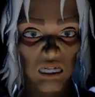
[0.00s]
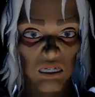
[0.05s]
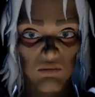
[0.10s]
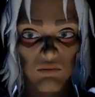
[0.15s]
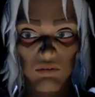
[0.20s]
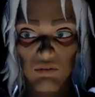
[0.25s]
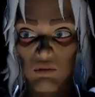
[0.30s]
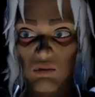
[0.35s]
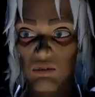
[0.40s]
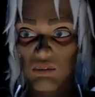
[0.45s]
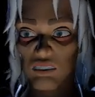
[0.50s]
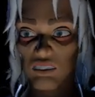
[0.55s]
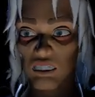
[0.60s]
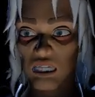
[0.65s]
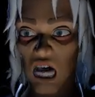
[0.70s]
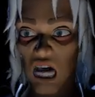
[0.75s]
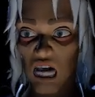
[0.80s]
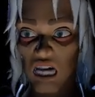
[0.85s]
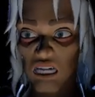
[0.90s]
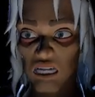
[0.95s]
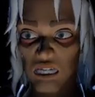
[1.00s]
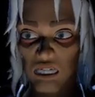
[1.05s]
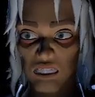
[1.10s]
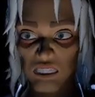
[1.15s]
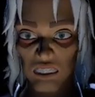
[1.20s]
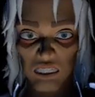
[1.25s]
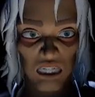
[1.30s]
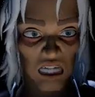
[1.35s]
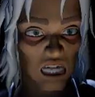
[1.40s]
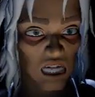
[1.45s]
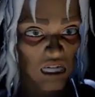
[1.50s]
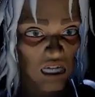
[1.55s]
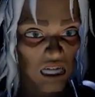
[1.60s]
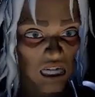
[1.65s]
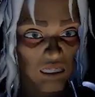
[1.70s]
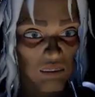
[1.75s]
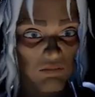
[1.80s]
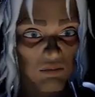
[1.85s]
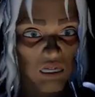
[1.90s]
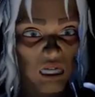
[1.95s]
before the tiny
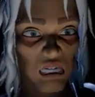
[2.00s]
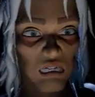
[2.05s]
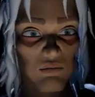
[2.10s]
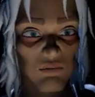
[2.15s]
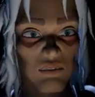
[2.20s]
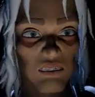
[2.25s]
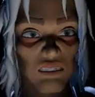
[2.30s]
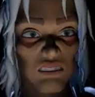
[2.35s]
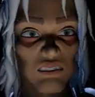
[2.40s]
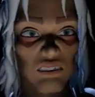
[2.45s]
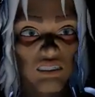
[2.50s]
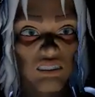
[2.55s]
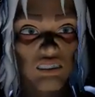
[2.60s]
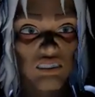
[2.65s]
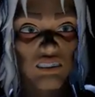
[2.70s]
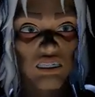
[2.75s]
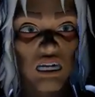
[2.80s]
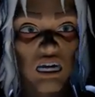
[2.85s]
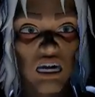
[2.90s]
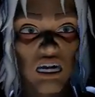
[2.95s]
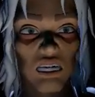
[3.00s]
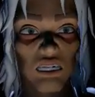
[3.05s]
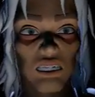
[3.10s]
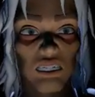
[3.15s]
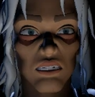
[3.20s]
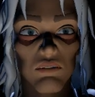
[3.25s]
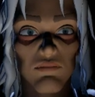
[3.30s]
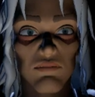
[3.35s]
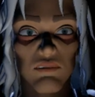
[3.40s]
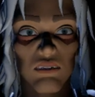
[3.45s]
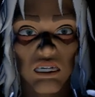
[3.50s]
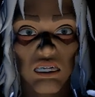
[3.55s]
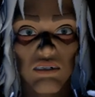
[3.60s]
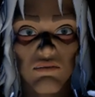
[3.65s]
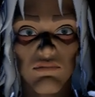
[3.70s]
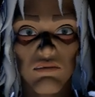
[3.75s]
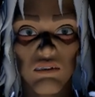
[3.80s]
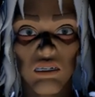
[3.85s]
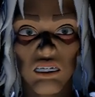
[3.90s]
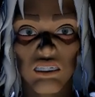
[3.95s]
scuttling babies inside this big
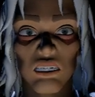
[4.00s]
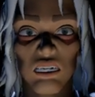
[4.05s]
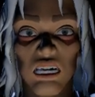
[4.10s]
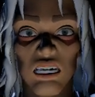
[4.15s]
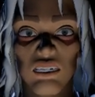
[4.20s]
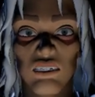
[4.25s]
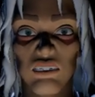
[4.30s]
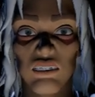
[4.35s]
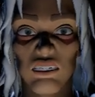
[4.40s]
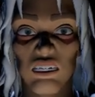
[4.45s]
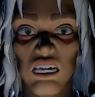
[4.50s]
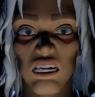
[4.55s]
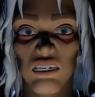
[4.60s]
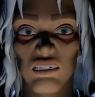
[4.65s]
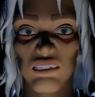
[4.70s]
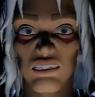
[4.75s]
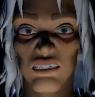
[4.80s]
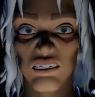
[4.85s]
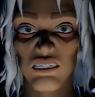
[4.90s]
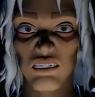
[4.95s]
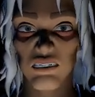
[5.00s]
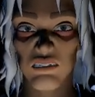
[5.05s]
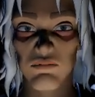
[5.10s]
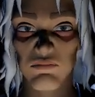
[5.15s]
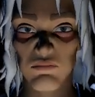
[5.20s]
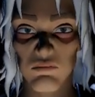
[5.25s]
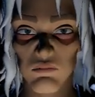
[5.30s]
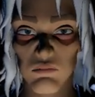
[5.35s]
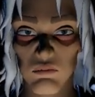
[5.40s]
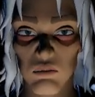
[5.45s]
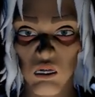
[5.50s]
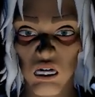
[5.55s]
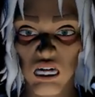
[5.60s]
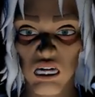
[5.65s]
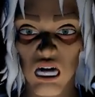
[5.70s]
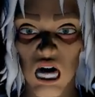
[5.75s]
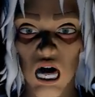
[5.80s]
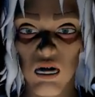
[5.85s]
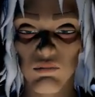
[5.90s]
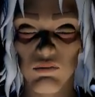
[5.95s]
prick's exoskeleton wake
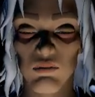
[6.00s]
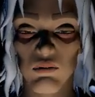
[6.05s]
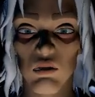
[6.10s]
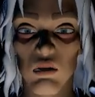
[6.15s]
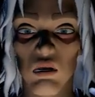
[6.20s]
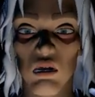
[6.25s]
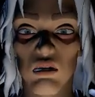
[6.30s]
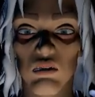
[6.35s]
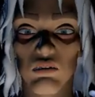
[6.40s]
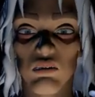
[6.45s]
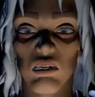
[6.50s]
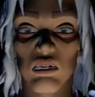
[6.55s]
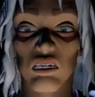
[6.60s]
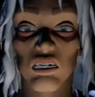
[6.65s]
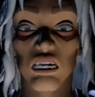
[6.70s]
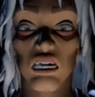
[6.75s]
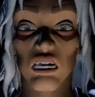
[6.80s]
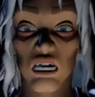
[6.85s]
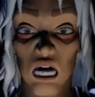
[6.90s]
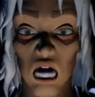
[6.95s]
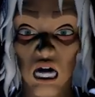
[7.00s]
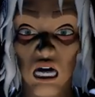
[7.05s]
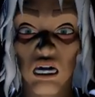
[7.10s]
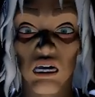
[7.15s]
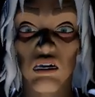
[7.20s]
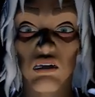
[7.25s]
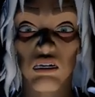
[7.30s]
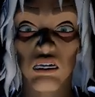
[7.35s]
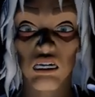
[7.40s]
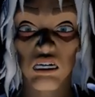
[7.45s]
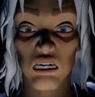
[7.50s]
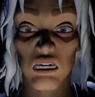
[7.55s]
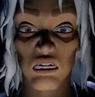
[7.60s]
up and get hungry